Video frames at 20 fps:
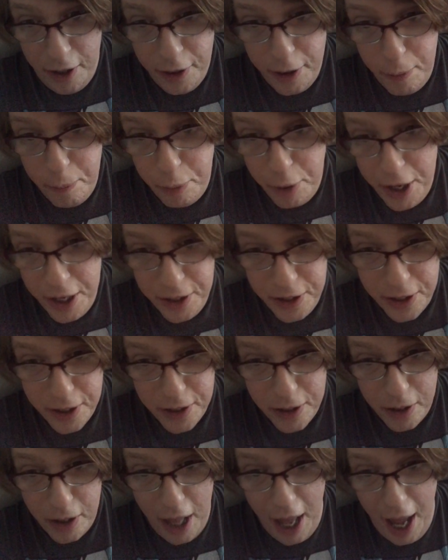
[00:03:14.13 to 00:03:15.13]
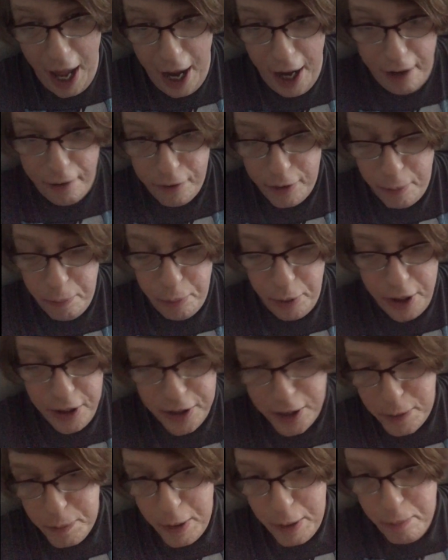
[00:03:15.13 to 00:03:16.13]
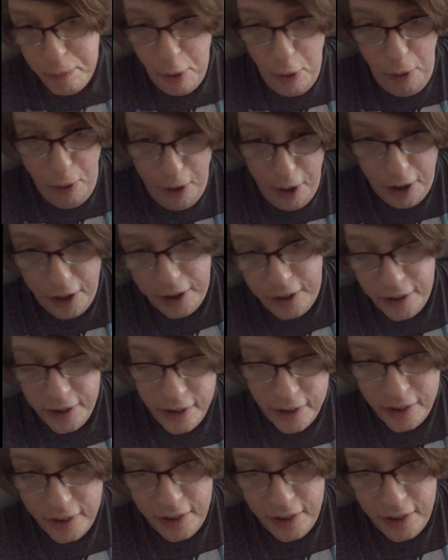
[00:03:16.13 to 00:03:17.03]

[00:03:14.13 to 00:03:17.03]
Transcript: The prince is alive! The prince has been born!